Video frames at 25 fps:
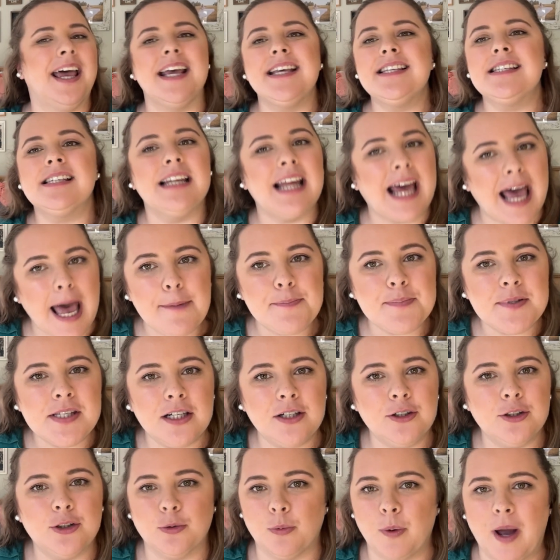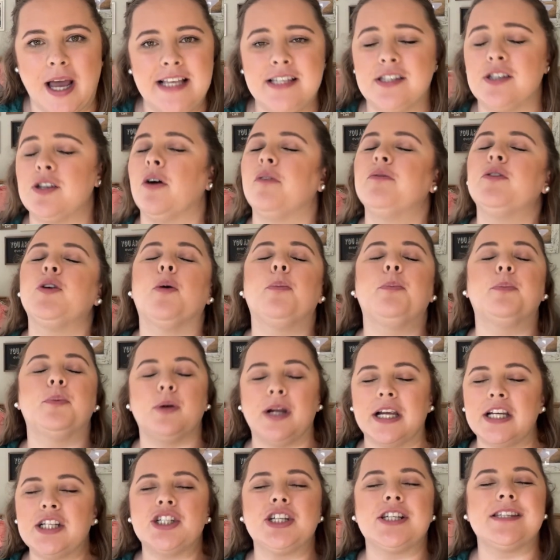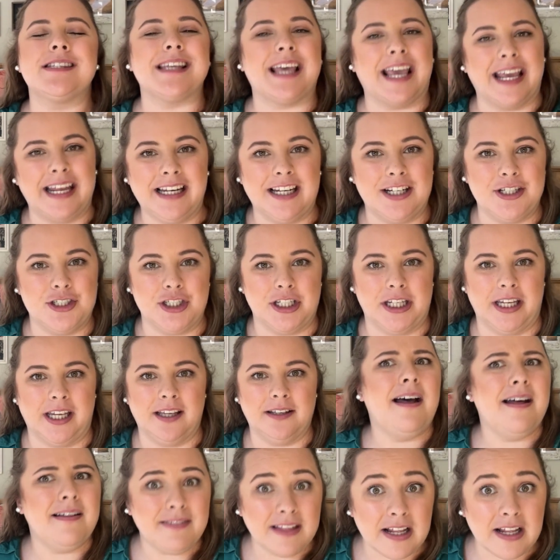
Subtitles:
is an absolute waste of your precious energy